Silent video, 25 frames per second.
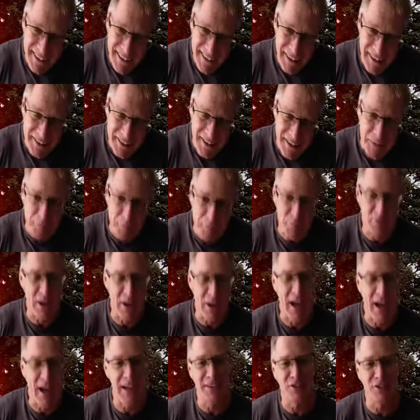type of
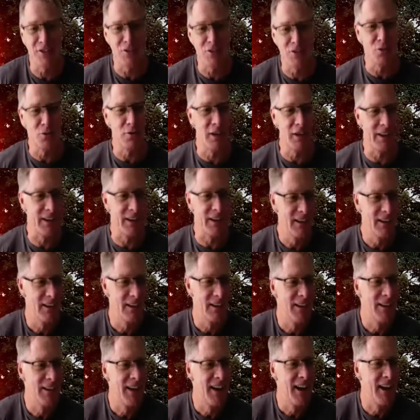attitude?
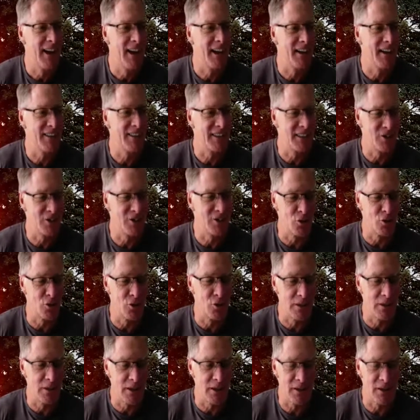And I said to them
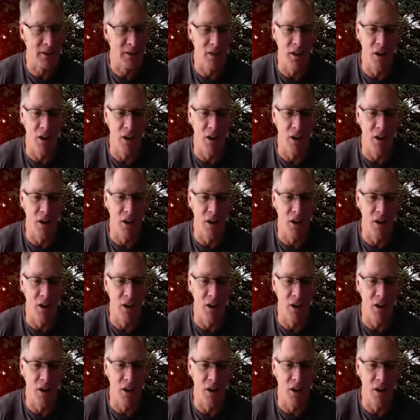that